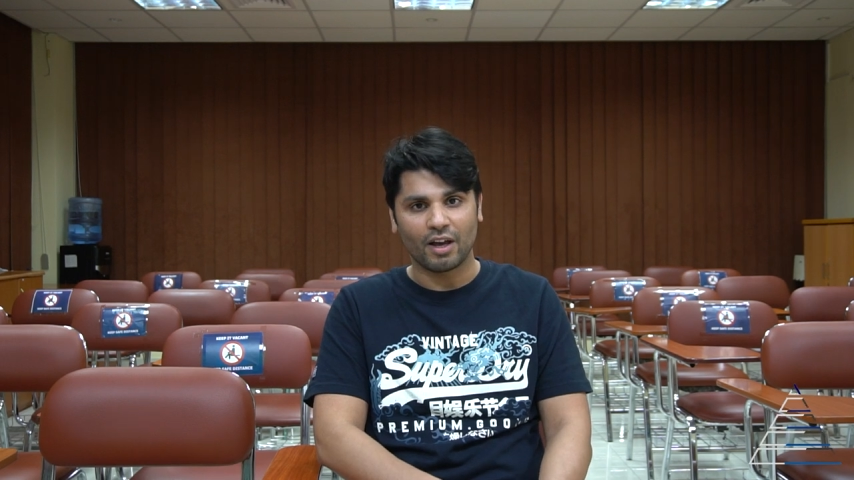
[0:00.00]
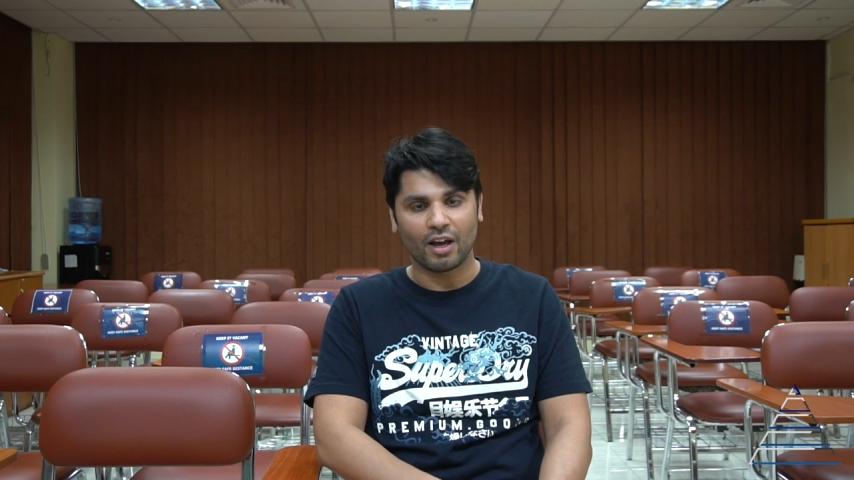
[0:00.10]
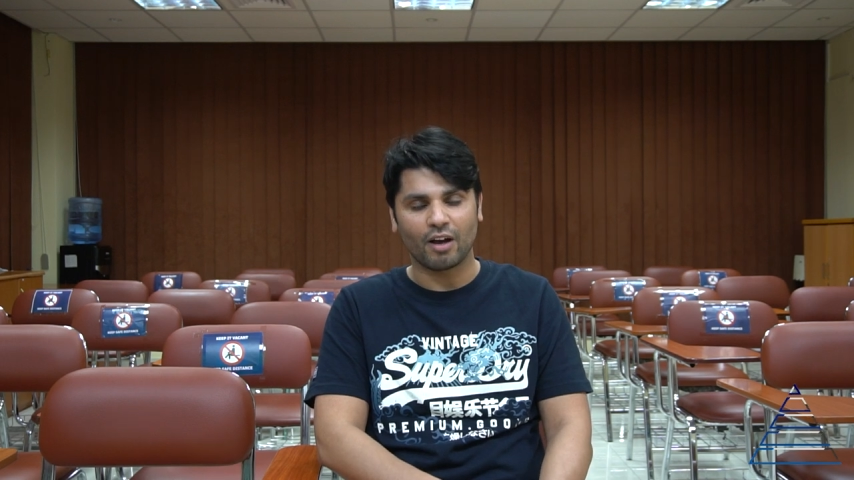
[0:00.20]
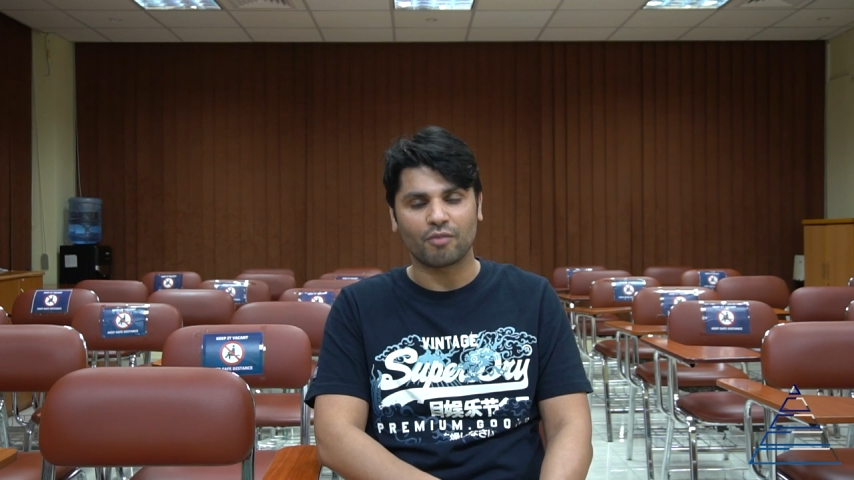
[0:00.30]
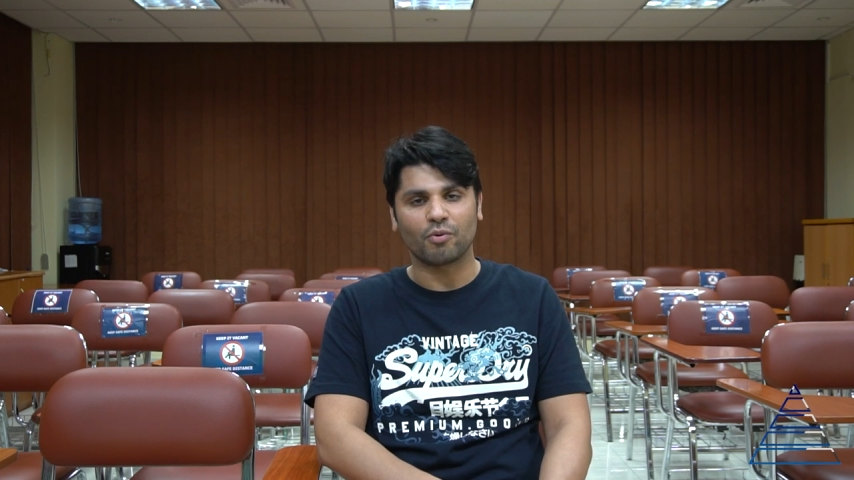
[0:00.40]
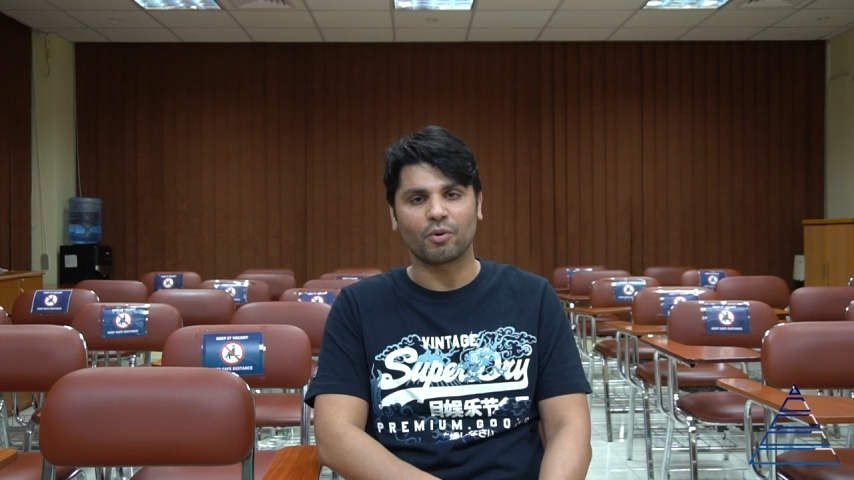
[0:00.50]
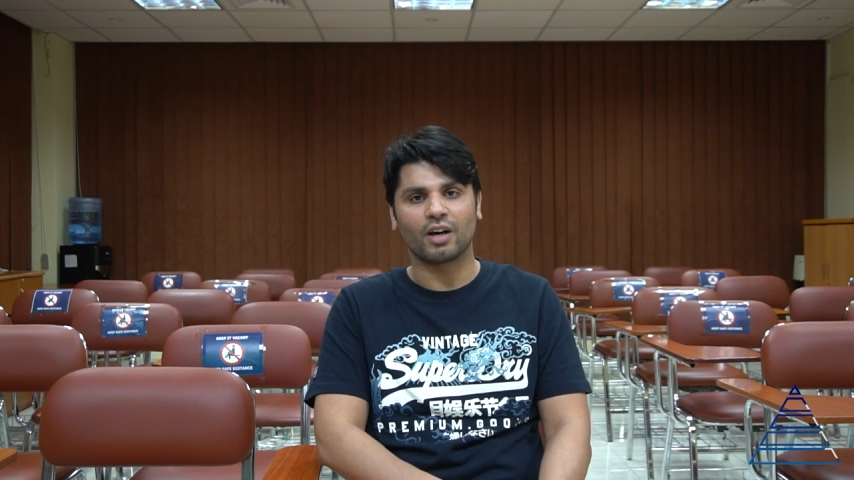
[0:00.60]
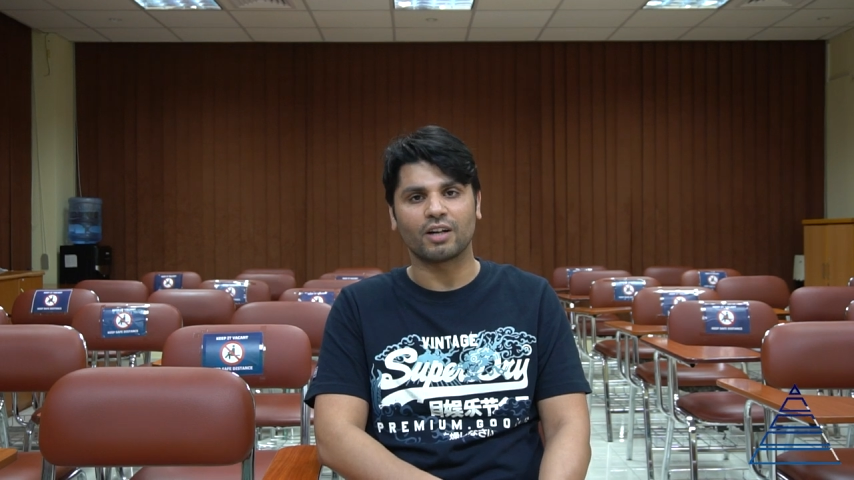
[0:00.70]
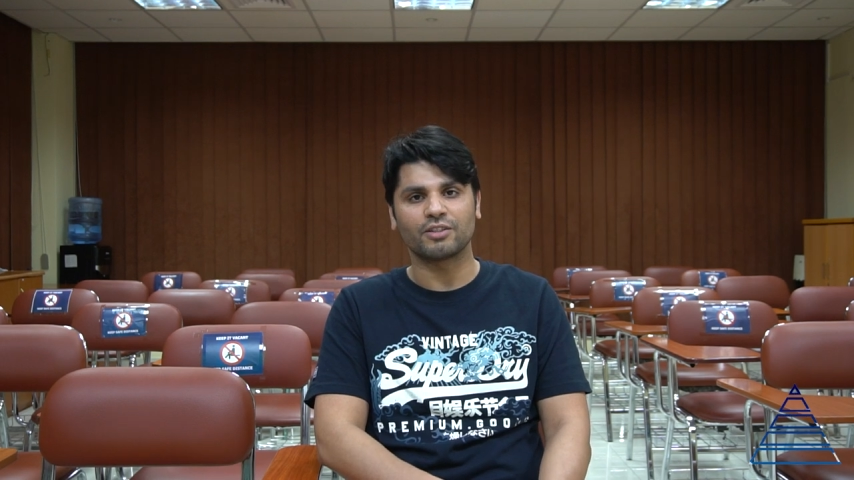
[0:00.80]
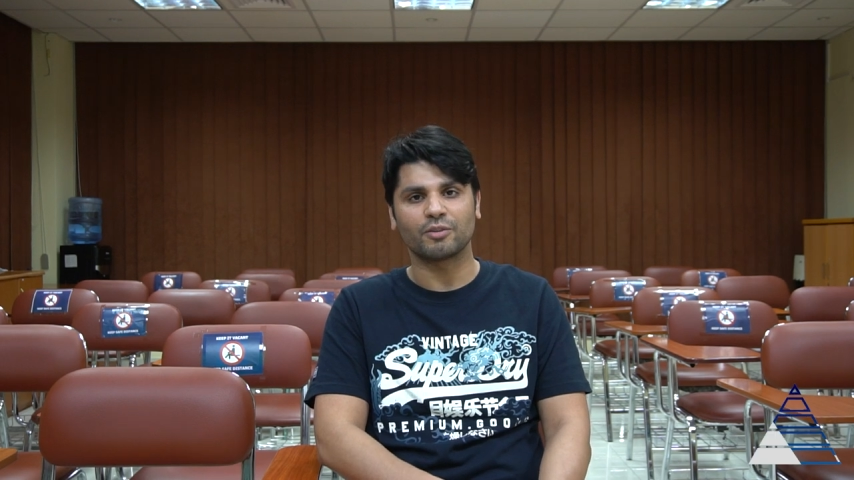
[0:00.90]
uh, for
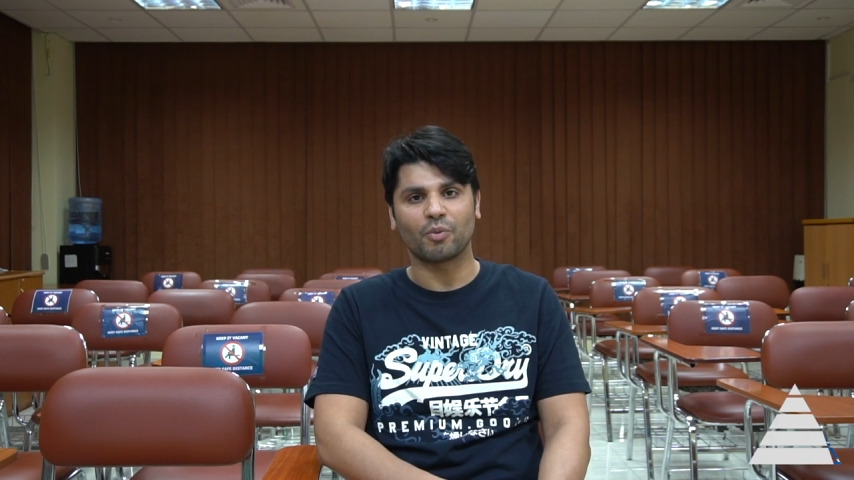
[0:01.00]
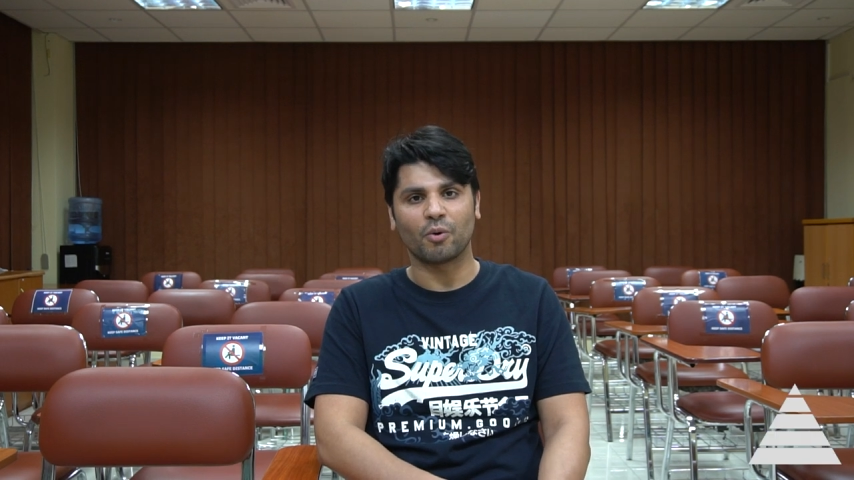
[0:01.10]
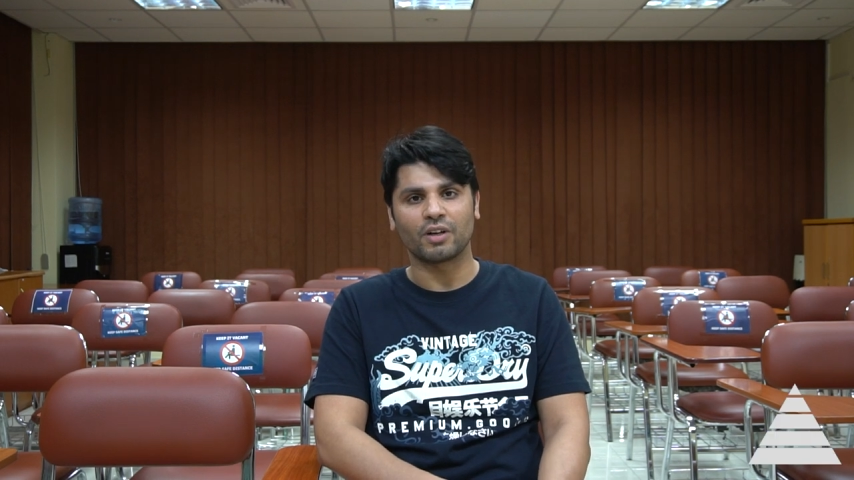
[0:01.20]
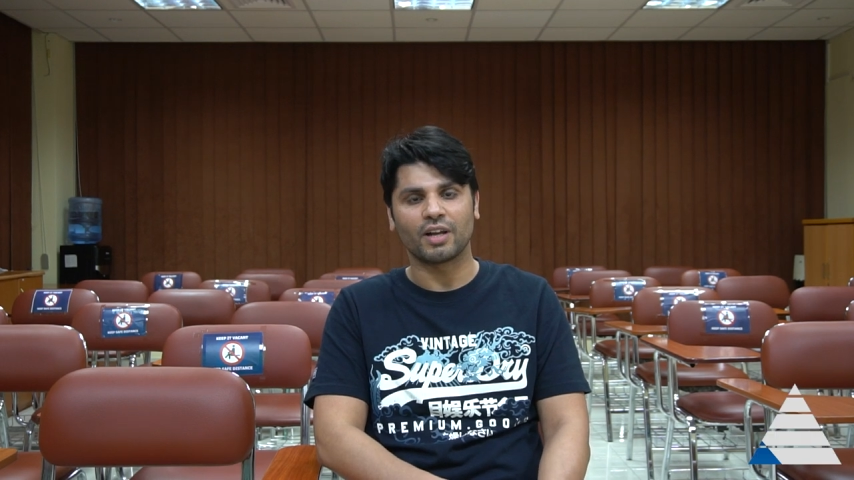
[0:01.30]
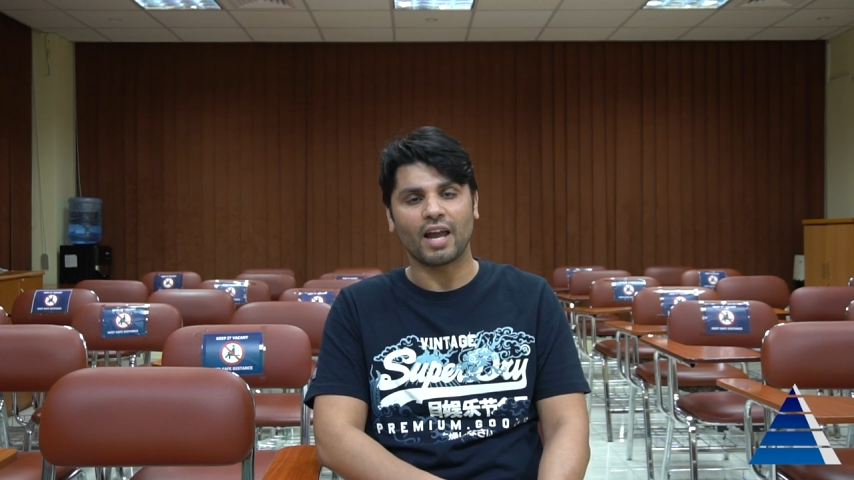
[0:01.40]
her support